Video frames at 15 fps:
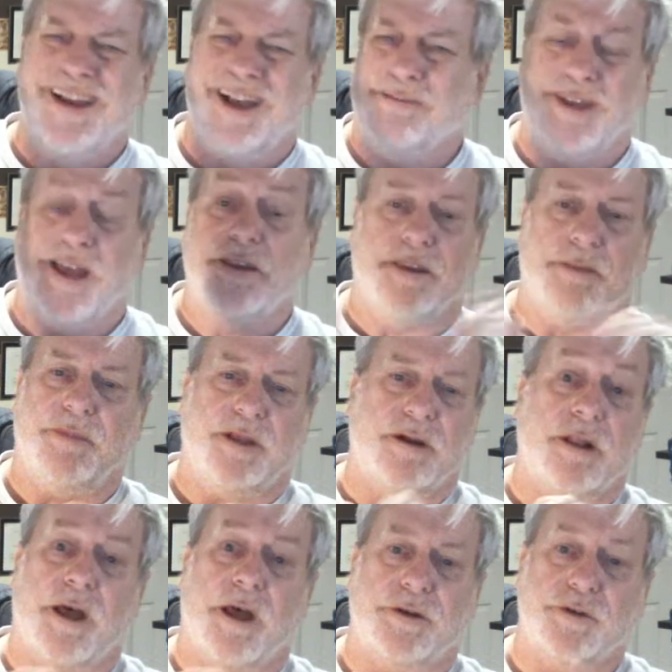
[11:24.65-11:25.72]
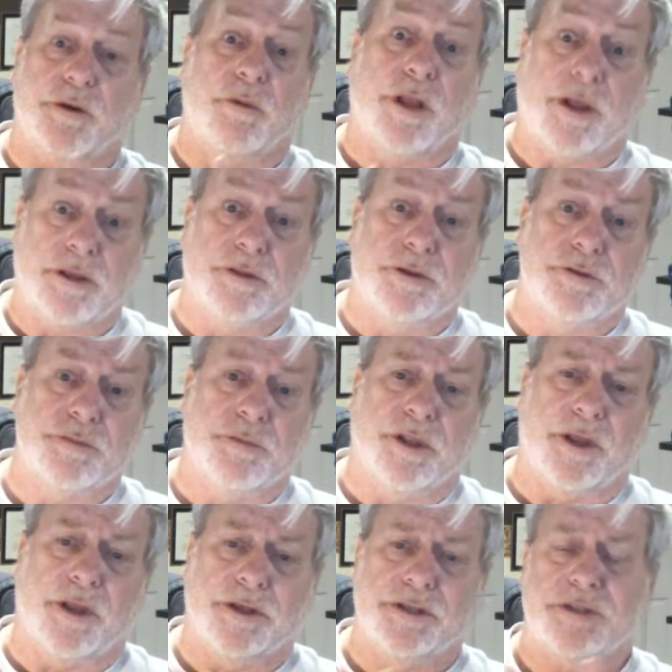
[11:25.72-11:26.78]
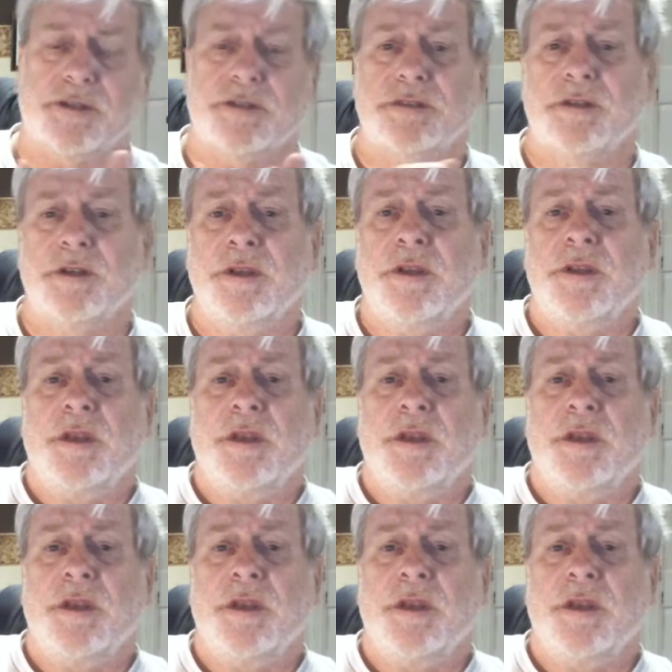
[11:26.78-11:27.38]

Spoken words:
I mean, I'd get me in a lot of trouble. I could lose my license.